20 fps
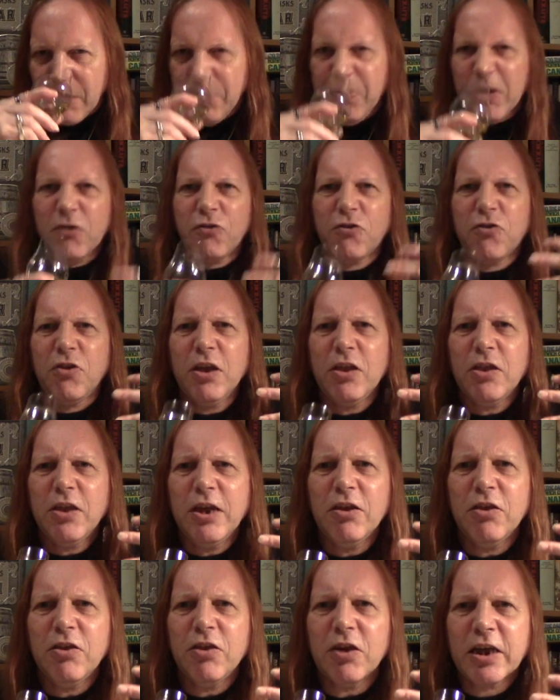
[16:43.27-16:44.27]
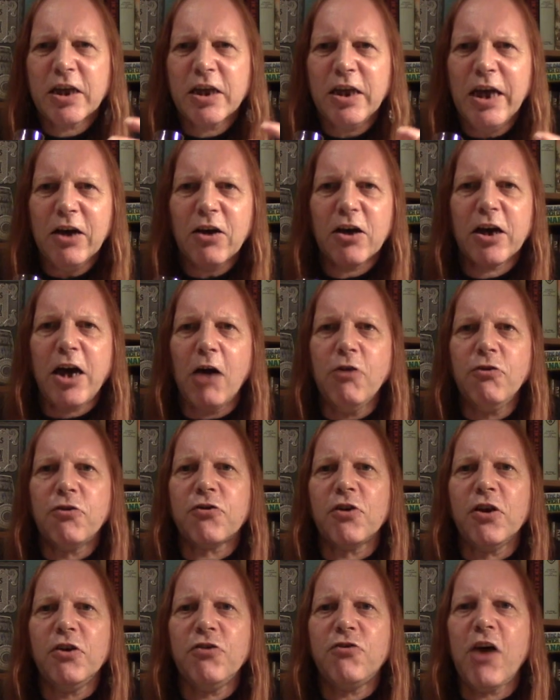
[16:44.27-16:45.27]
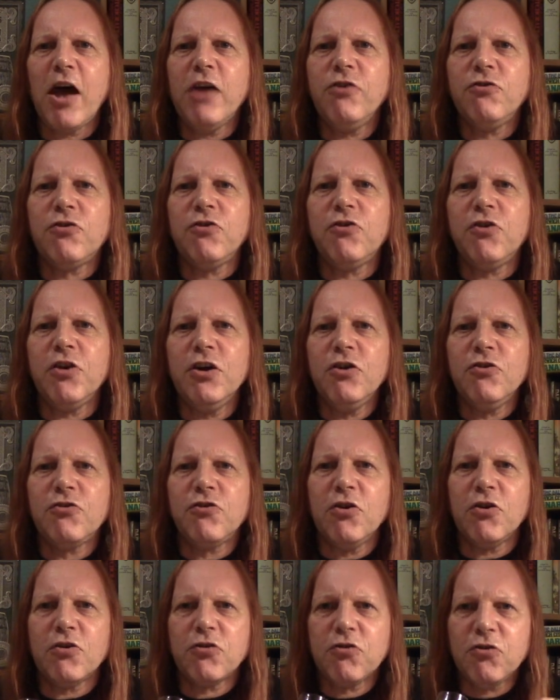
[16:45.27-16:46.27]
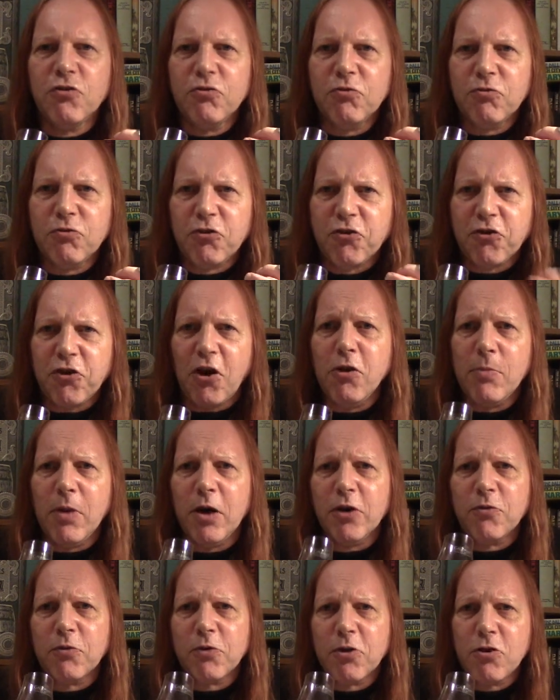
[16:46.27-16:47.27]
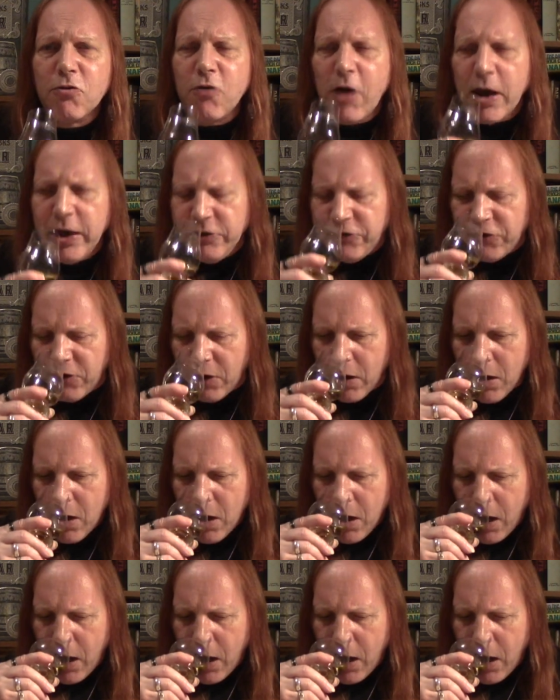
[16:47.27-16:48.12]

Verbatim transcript: because the, the, the coastal intensity is just so much greater.